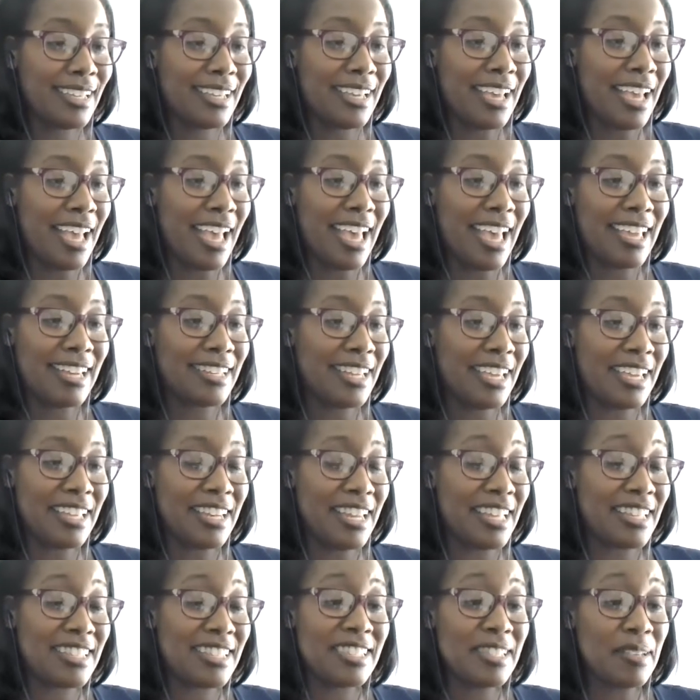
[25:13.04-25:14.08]
And
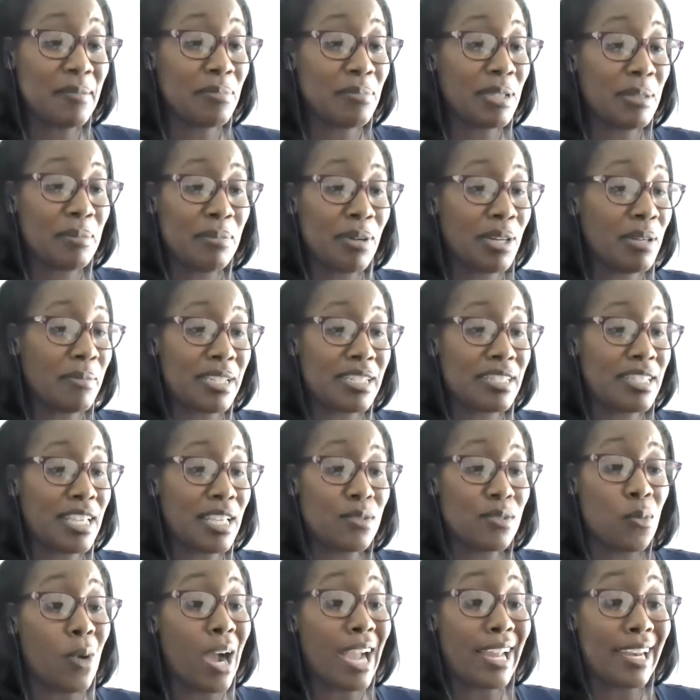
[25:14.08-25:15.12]
it simply pretty much
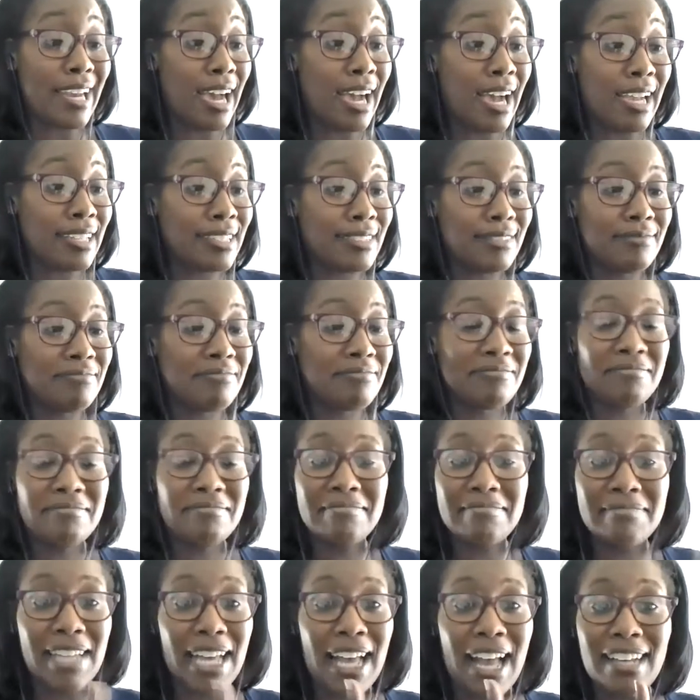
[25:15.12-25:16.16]
says, why not?
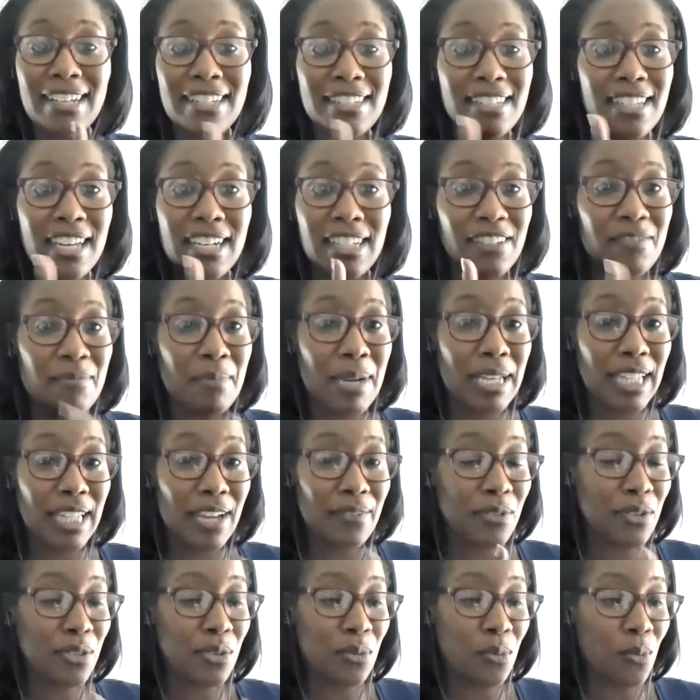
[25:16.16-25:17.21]
That I just kind of live my
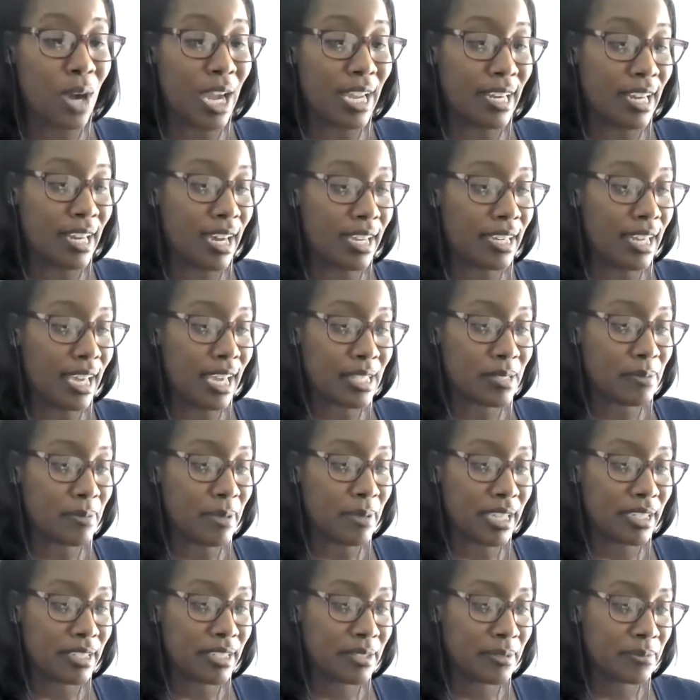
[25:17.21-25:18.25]
life with the why not
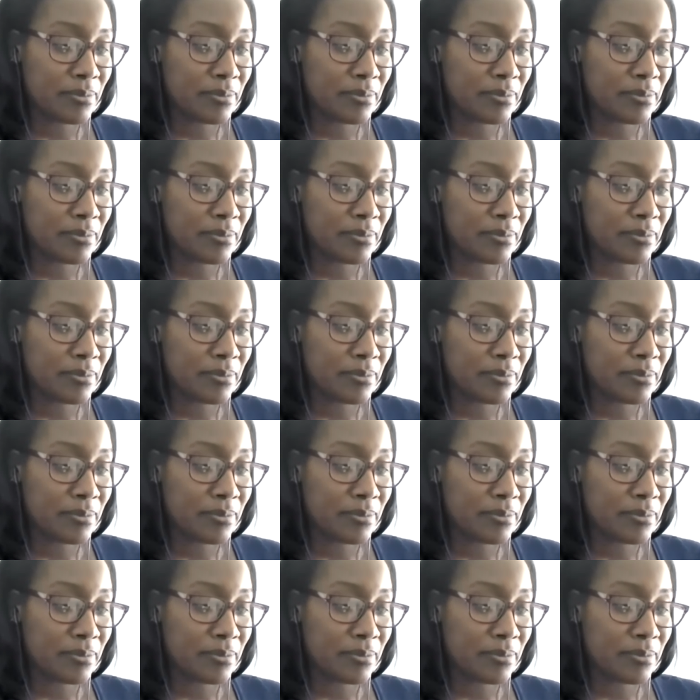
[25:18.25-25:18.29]
aspect.